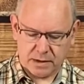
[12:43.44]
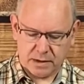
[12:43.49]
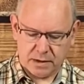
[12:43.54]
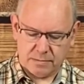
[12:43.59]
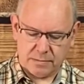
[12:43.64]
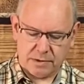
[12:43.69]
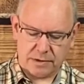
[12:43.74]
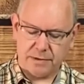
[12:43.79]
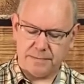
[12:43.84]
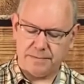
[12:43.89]

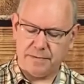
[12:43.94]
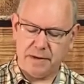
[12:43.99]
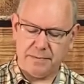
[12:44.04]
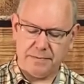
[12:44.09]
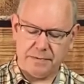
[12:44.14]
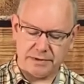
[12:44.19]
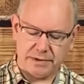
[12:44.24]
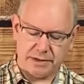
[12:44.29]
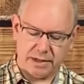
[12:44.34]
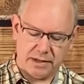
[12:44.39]
But the
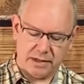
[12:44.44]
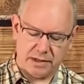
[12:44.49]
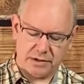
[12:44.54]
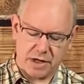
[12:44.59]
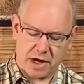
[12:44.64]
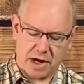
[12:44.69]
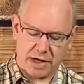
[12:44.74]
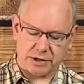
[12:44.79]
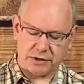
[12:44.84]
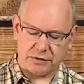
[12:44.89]
people said to
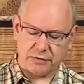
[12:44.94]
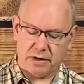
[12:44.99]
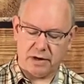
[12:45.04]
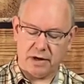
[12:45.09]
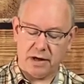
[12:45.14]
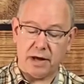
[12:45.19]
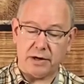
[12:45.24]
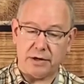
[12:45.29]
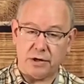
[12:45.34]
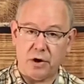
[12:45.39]

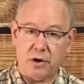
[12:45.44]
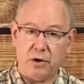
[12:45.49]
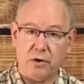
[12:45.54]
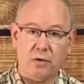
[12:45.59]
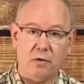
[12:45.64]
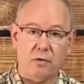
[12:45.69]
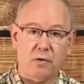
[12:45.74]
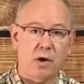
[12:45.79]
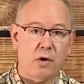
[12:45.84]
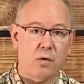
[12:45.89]
Joshua,
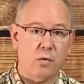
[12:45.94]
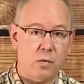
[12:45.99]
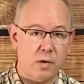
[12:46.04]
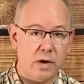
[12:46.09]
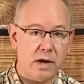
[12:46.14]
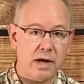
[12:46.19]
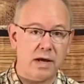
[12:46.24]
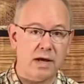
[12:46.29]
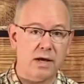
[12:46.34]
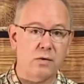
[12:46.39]
no,
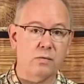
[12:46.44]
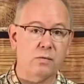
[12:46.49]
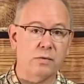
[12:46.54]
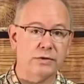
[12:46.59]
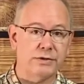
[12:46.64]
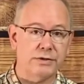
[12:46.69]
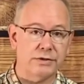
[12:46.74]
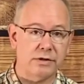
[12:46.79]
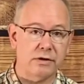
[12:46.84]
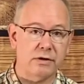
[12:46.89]
we will
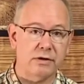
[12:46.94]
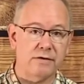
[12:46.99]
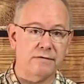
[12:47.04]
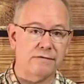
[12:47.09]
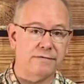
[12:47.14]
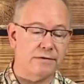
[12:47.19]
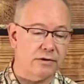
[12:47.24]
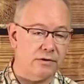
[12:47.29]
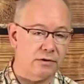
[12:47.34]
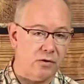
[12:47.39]

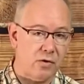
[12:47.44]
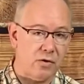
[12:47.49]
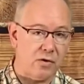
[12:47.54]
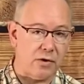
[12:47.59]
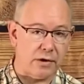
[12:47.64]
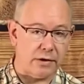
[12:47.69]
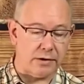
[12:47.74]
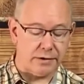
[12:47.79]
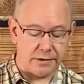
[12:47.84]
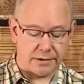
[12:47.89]
serve the
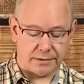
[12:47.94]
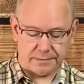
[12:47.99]
Lord.